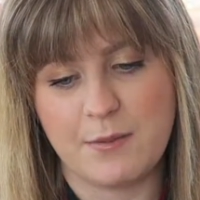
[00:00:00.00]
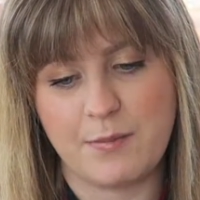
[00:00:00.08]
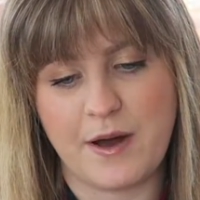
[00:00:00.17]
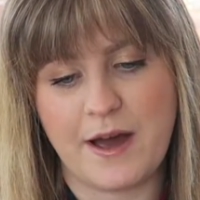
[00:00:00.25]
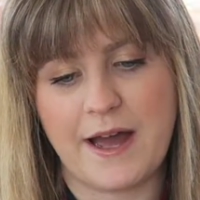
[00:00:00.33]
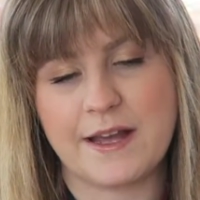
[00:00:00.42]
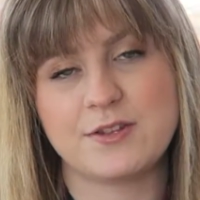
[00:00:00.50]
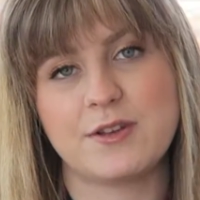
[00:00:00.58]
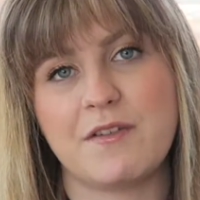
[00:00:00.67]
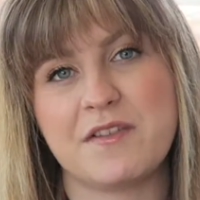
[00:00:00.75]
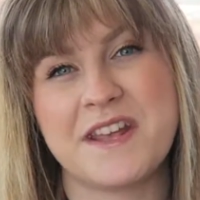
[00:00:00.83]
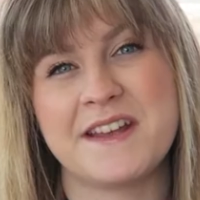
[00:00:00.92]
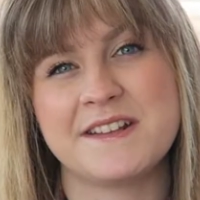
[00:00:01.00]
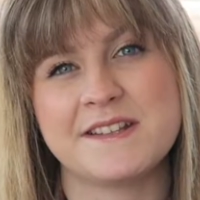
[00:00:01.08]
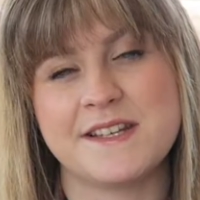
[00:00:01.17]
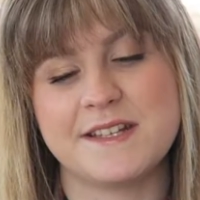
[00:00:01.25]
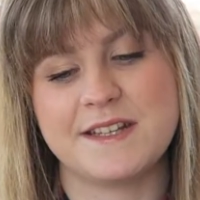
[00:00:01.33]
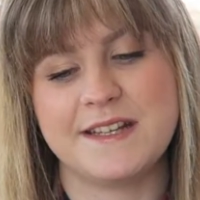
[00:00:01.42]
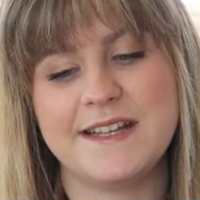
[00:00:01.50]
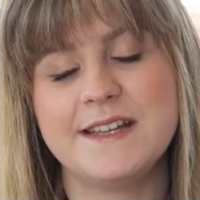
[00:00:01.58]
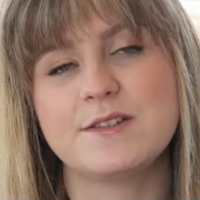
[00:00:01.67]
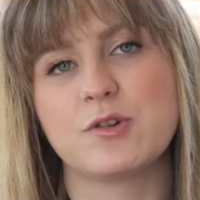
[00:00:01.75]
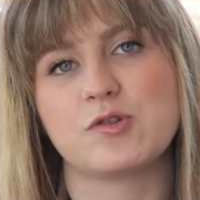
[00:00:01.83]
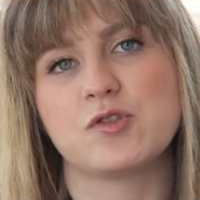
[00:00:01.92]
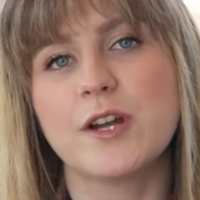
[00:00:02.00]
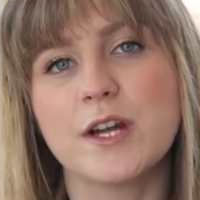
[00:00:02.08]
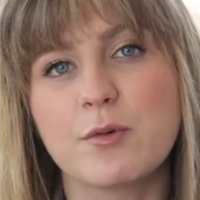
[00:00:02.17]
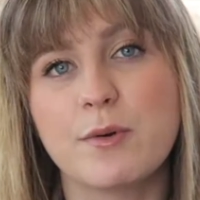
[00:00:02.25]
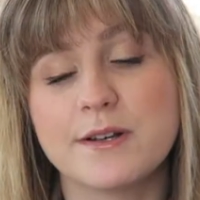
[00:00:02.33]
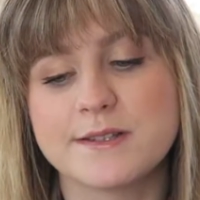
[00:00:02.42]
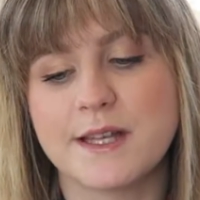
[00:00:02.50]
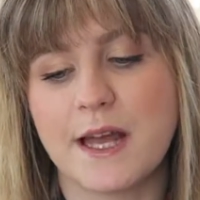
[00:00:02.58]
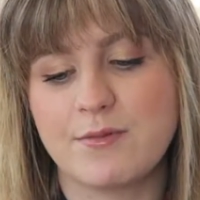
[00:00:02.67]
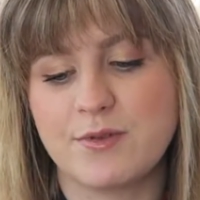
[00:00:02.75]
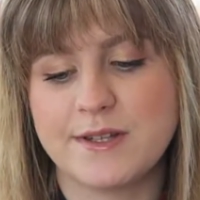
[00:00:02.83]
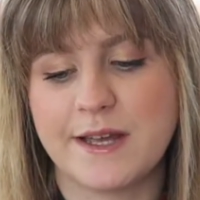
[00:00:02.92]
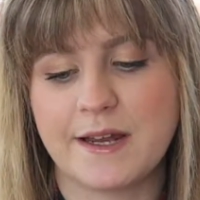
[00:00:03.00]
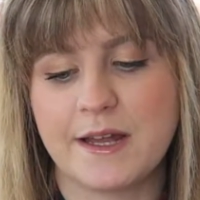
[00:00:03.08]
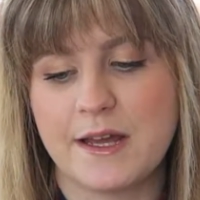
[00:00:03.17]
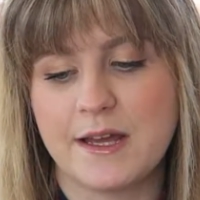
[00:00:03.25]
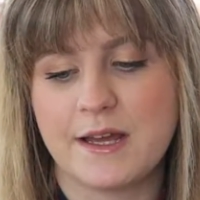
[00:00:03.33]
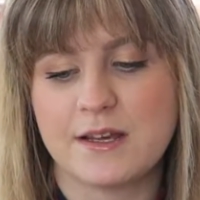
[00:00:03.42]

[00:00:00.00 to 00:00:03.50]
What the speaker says: but I do have a tendency to eat or drink whilst I'm reading,